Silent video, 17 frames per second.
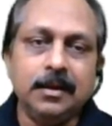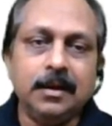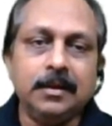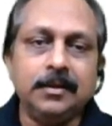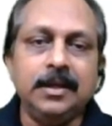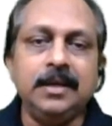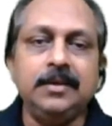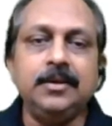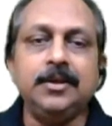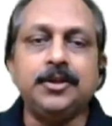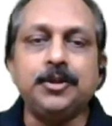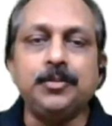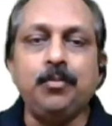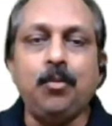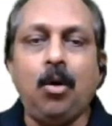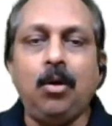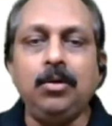There is a
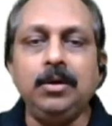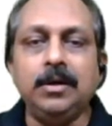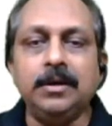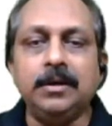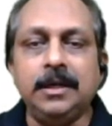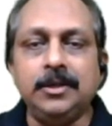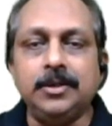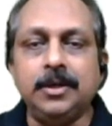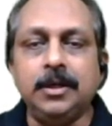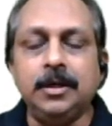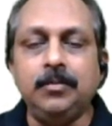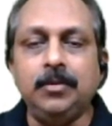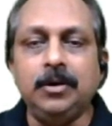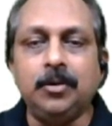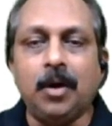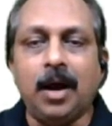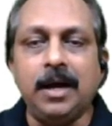small
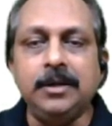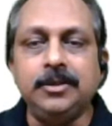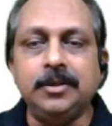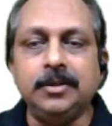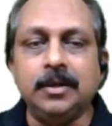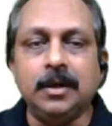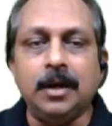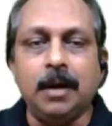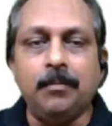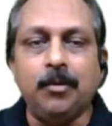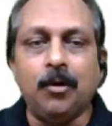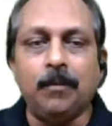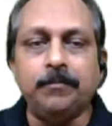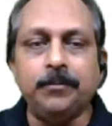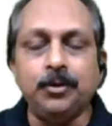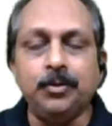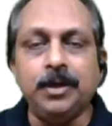discernible rise in the number
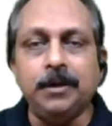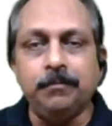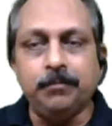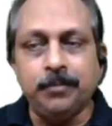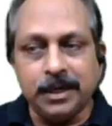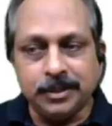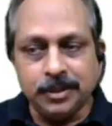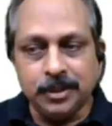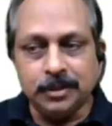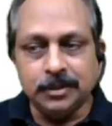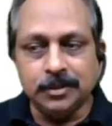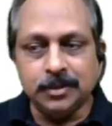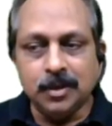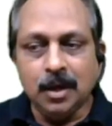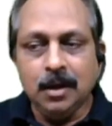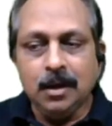of new infections.